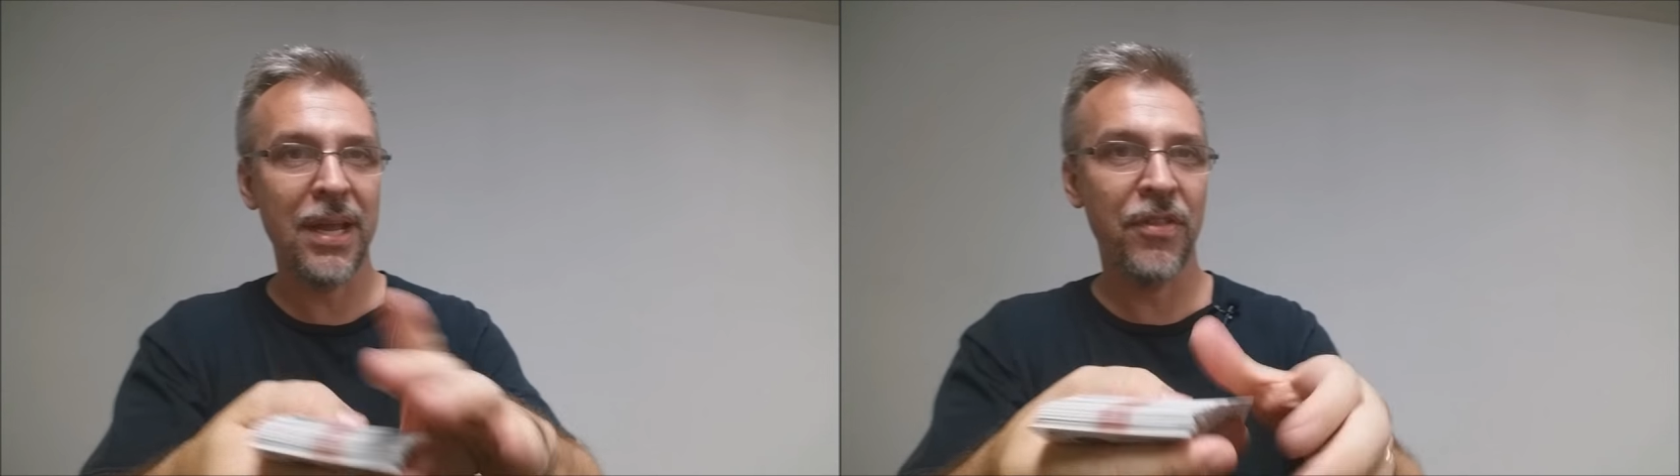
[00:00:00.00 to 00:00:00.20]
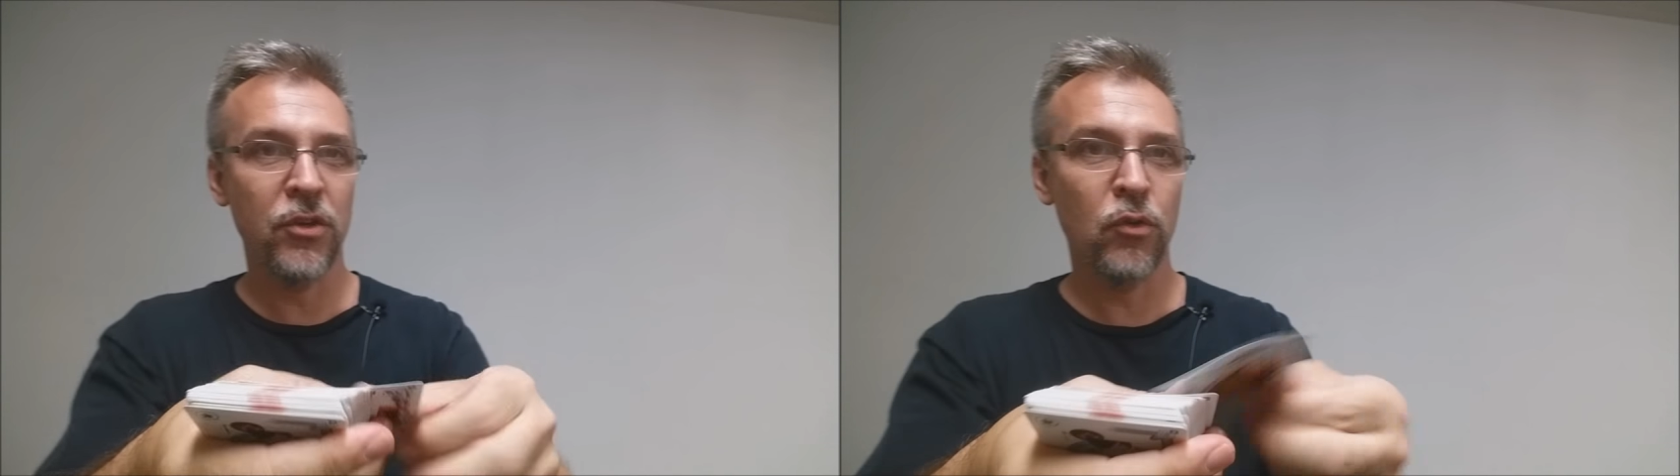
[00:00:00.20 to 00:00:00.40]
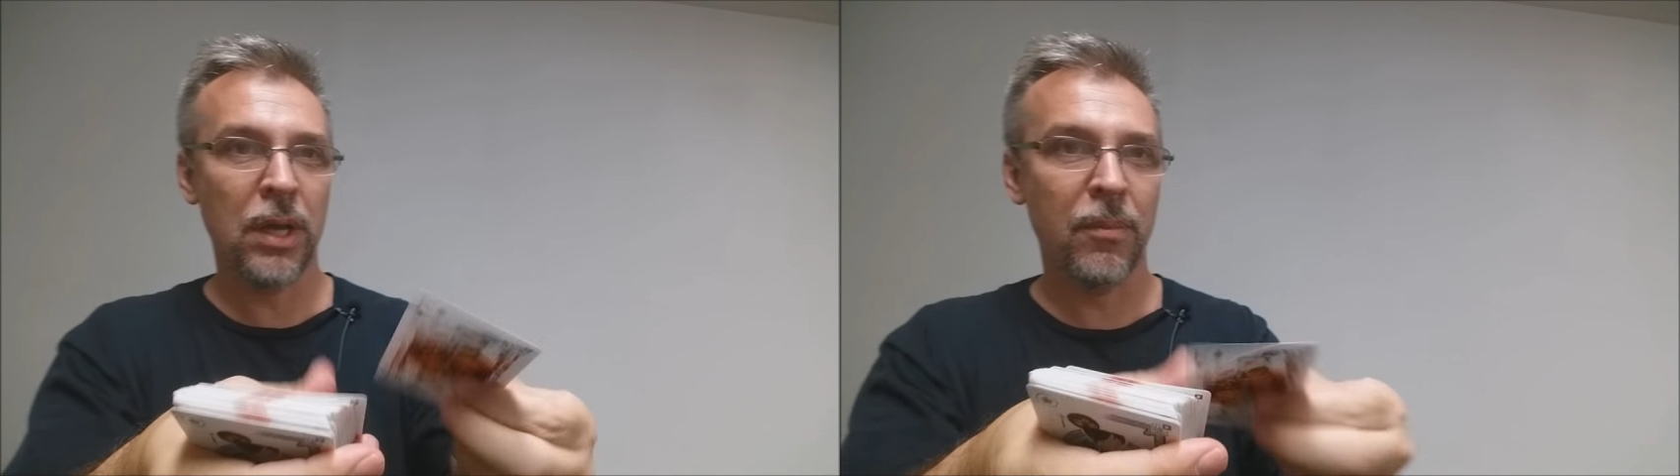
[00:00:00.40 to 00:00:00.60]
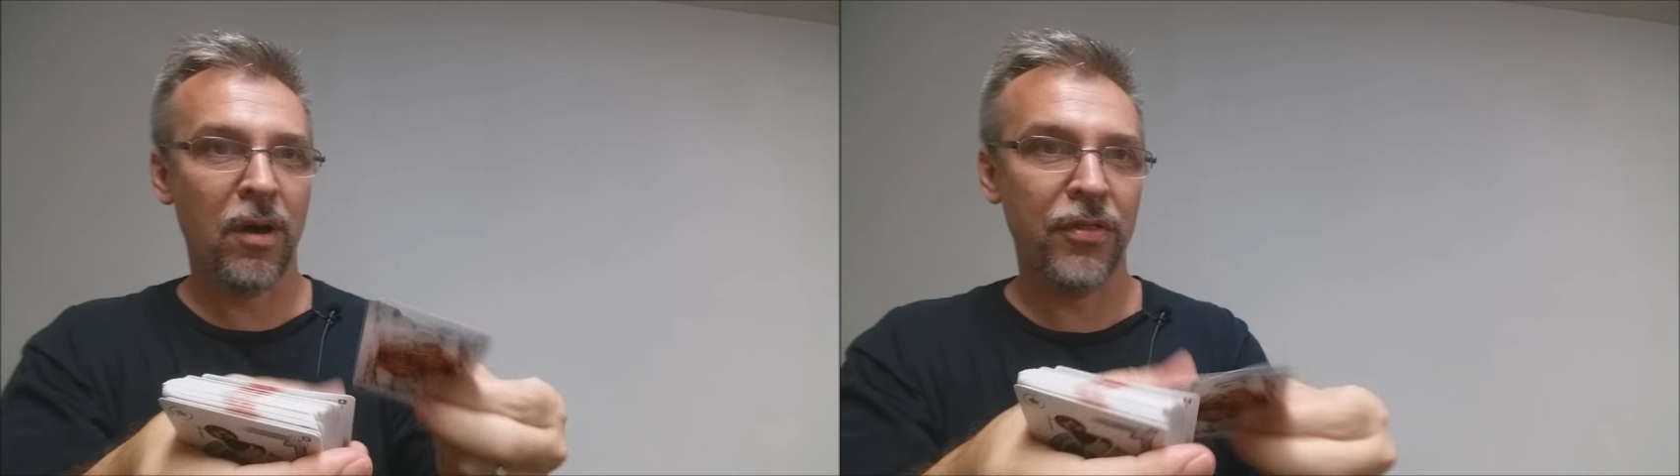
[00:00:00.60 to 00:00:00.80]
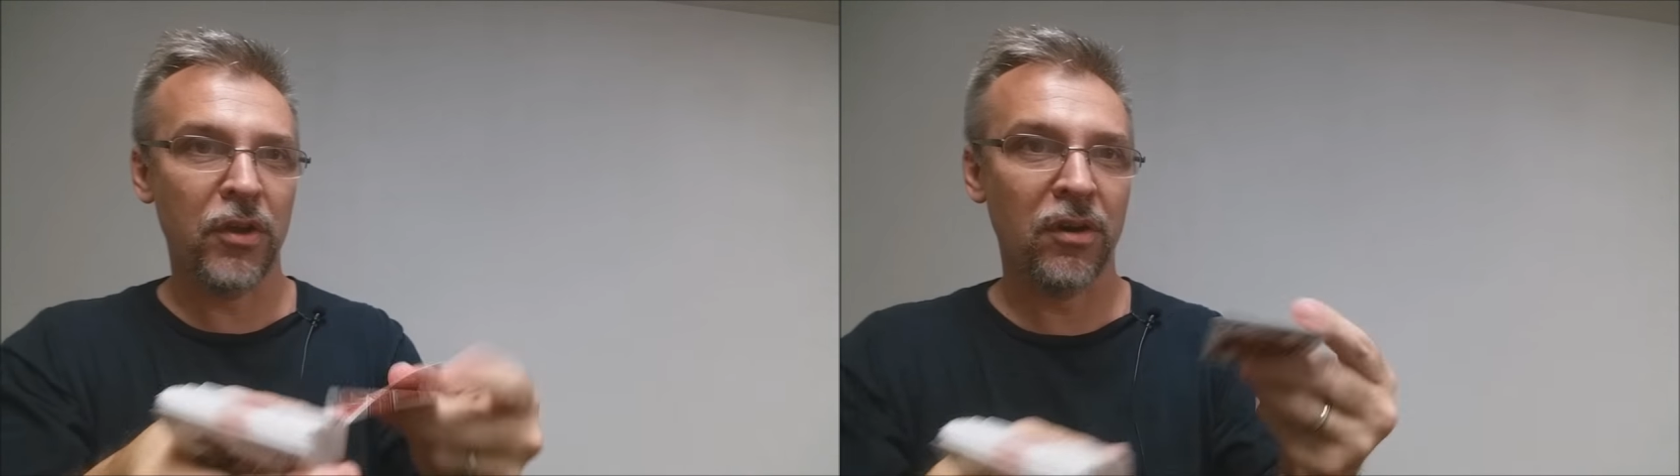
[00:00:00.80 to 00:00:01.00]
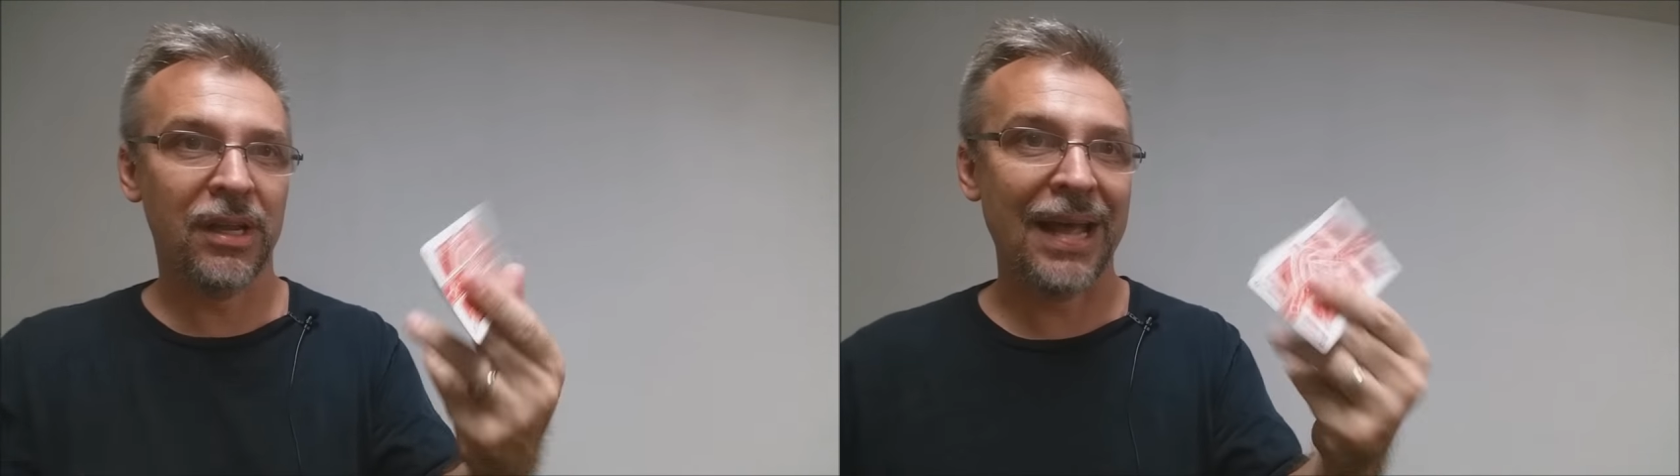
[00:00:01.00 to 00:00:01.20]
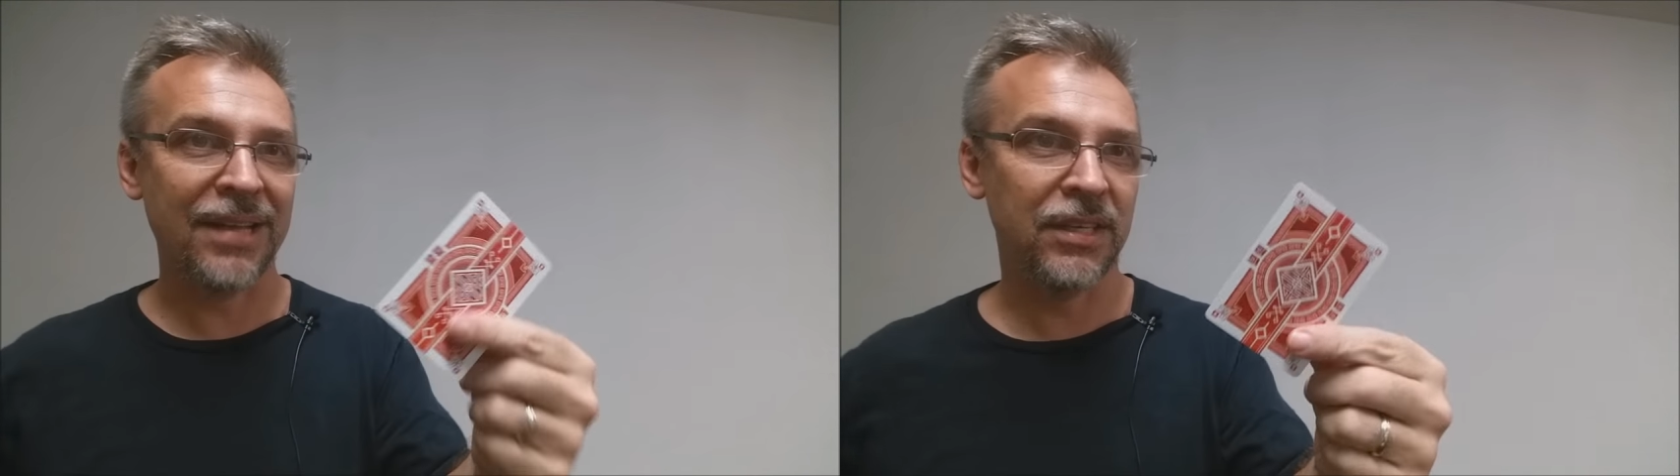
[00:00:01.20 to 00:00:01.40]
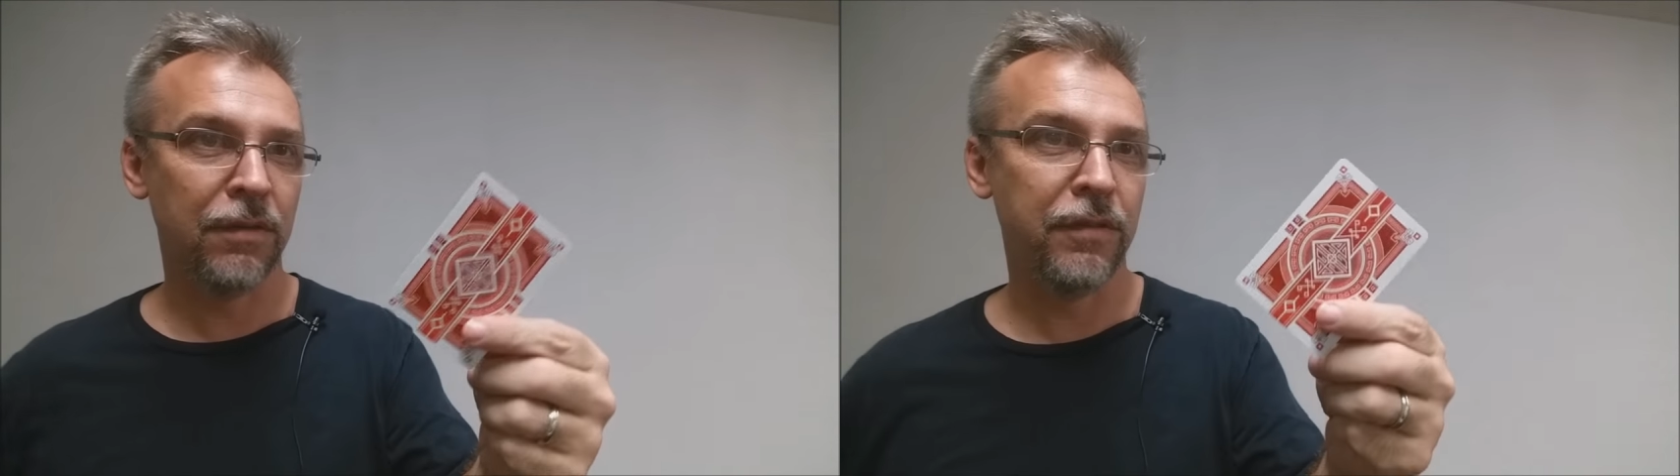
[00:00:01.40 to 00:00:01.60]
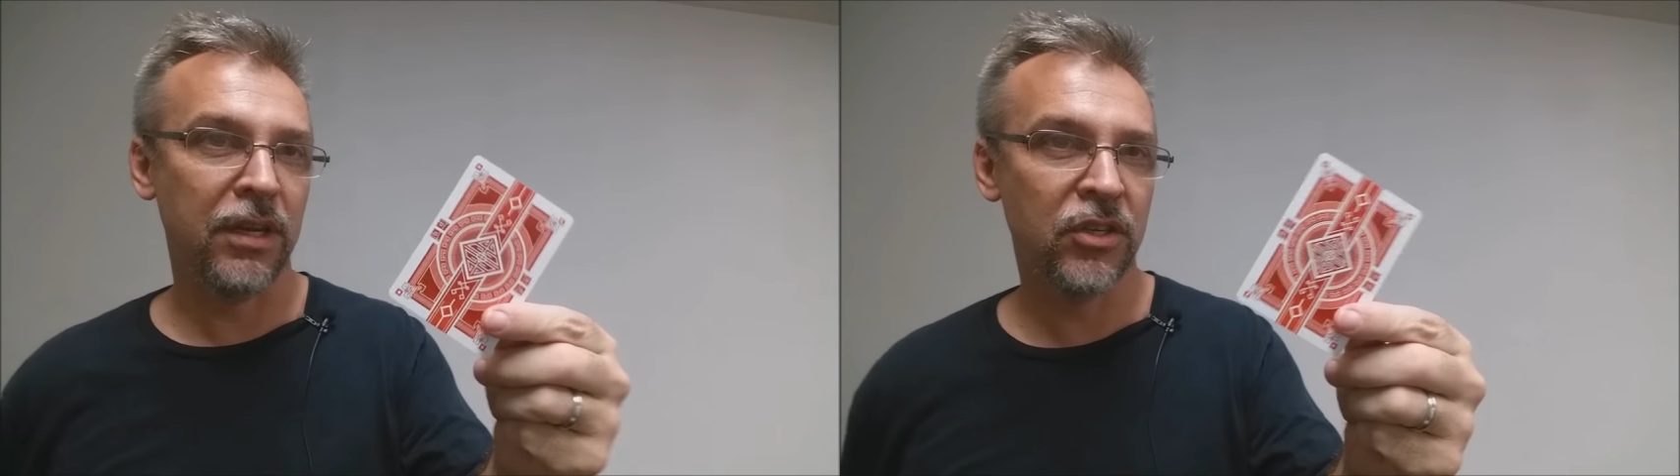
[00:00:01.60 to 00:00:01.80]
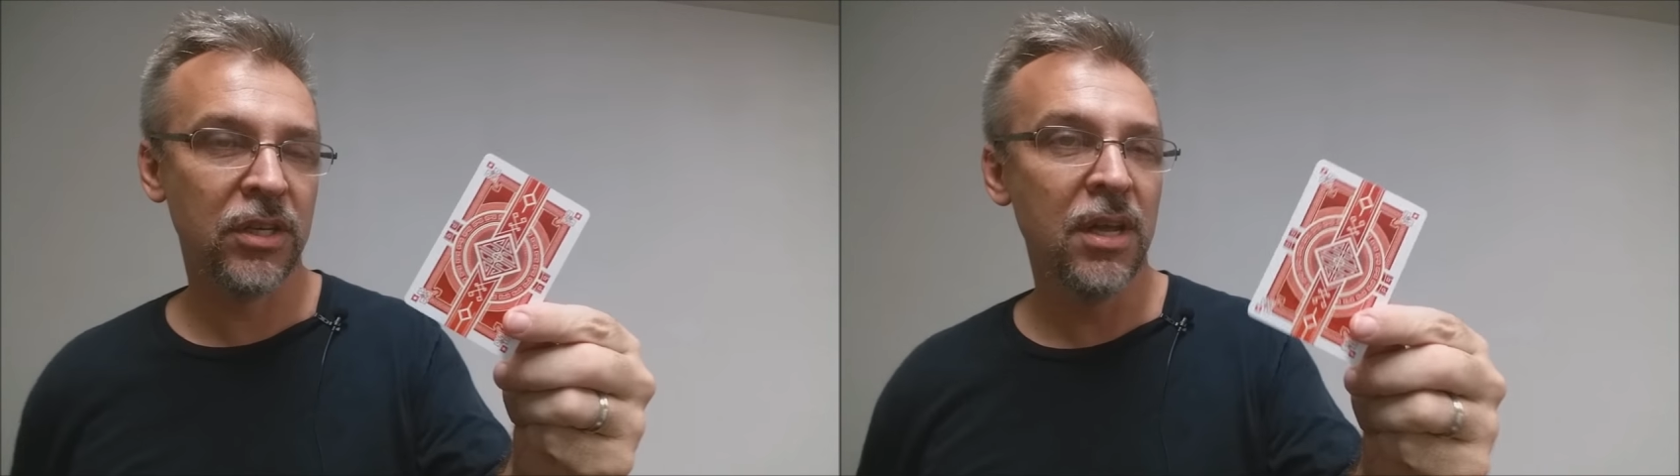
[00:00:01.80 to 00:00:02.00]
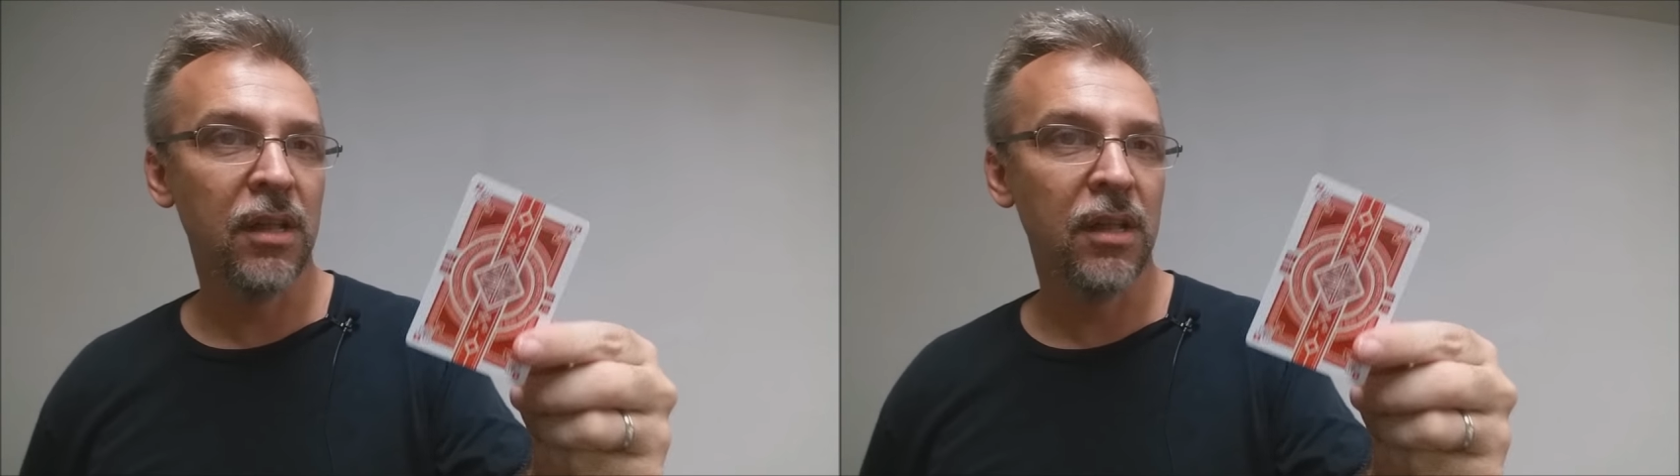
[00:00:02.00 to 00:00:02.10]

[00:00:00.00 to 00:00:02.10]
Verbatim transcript: and they do come on their classic finish.